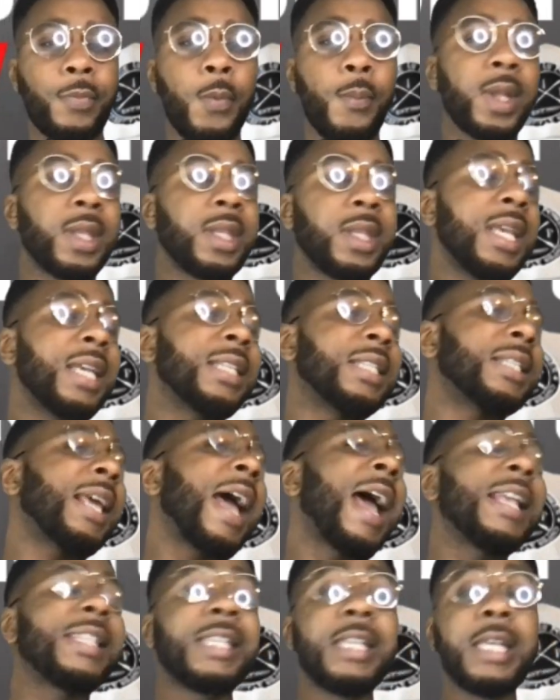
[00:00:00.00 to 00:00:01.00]
But this
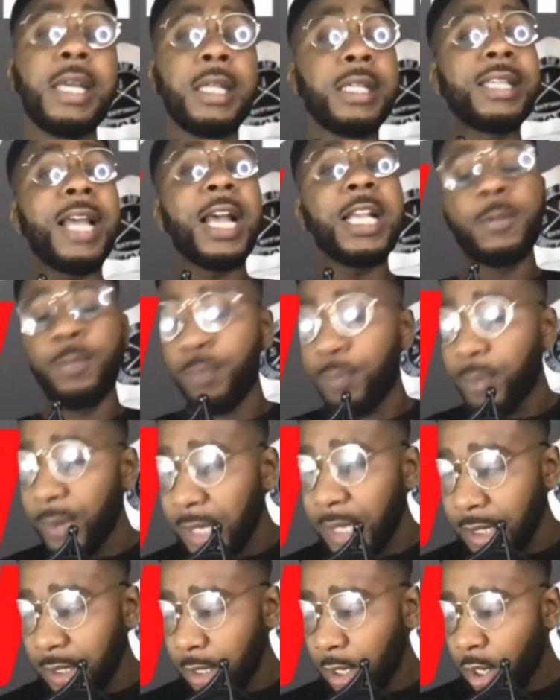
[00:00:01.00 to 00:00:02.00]
guy, this has
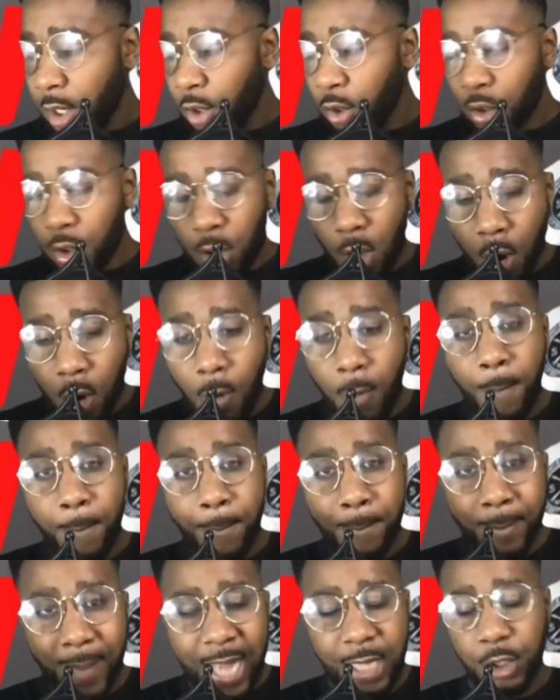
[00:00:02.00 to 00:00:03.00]
been your
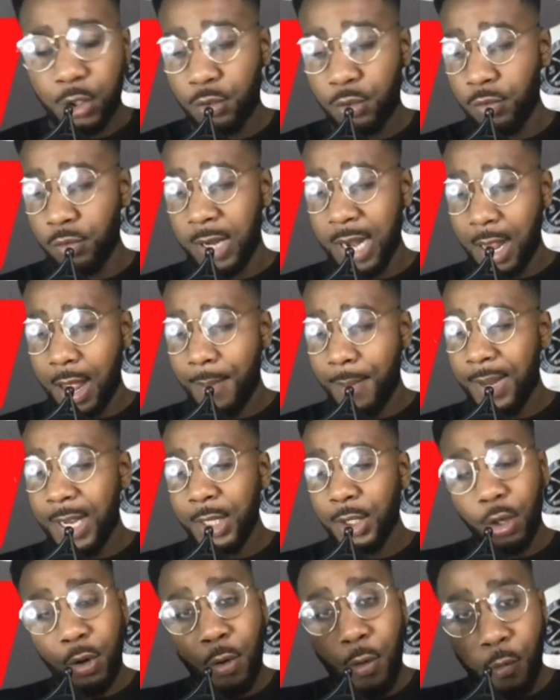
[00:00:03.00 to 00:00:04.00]
match,
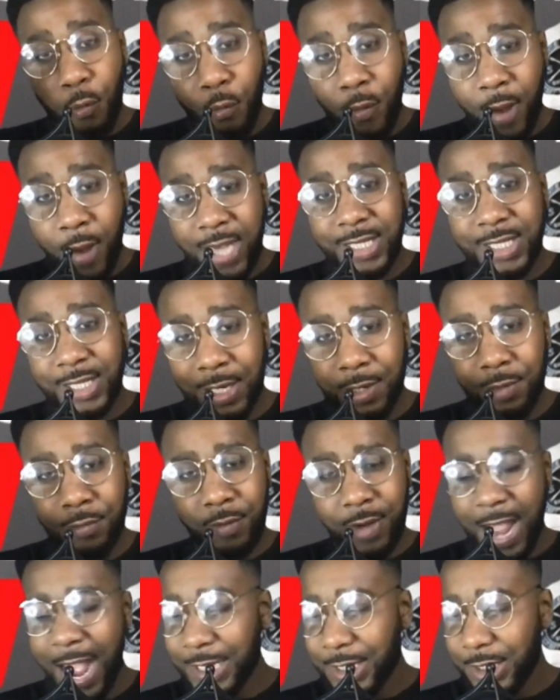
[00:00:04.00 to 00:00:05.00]
your wrestling
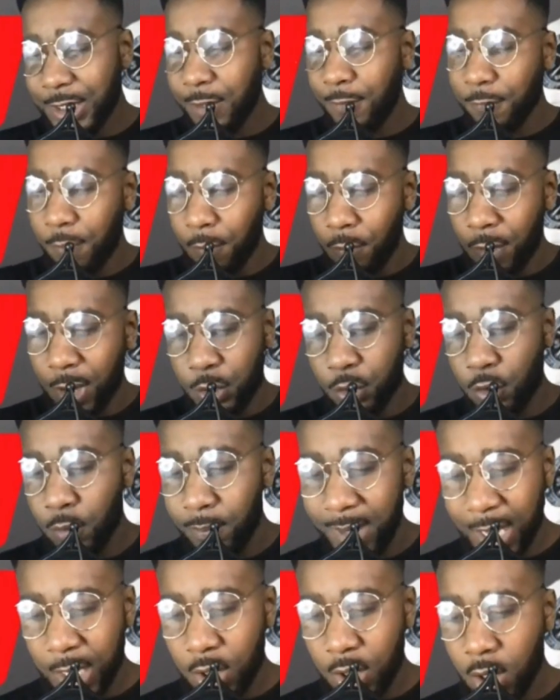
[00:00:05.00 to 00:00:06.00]
reaction for
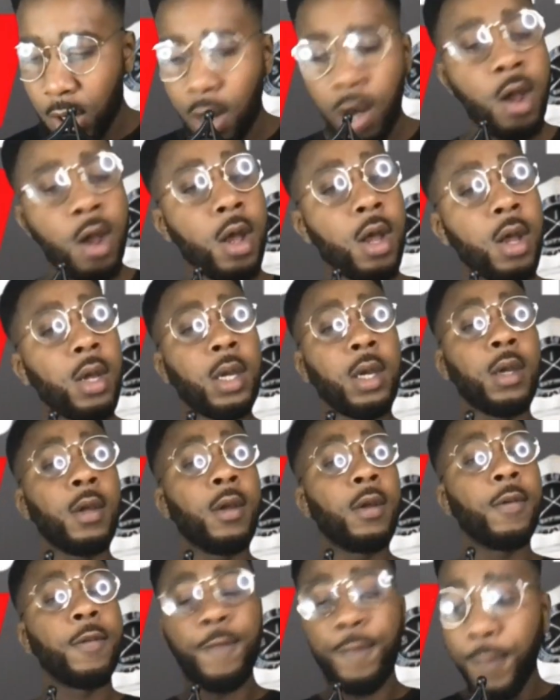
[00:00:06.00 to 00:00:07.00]
WrestleMania
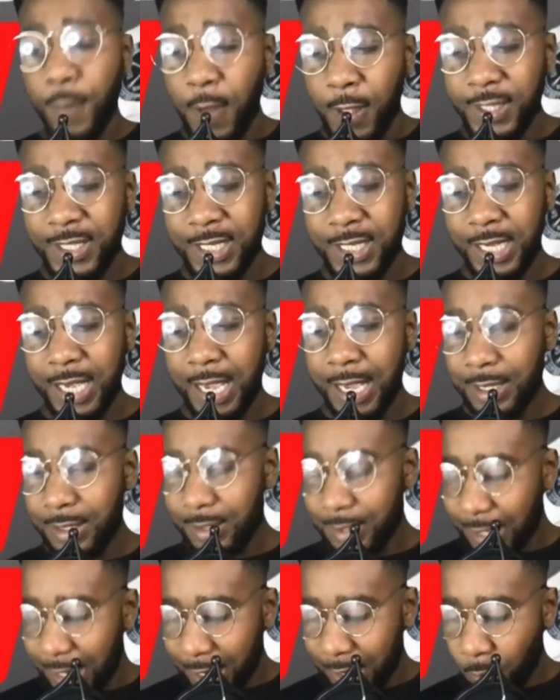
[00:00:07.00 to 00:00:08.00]
38
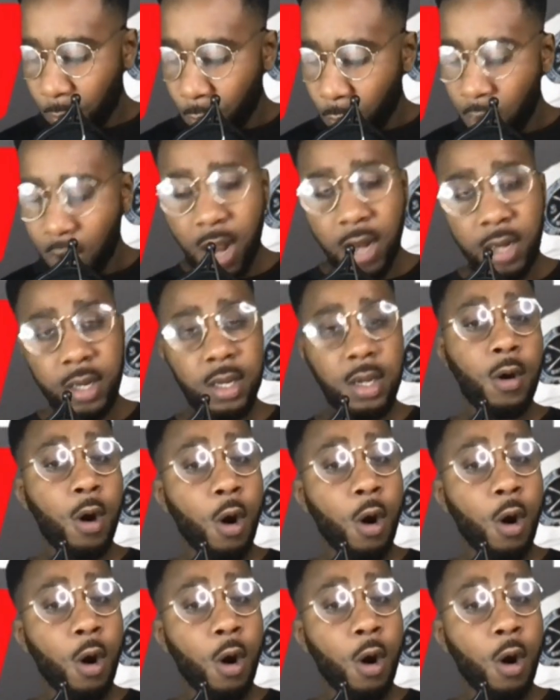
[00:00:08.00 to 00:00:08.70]
day one.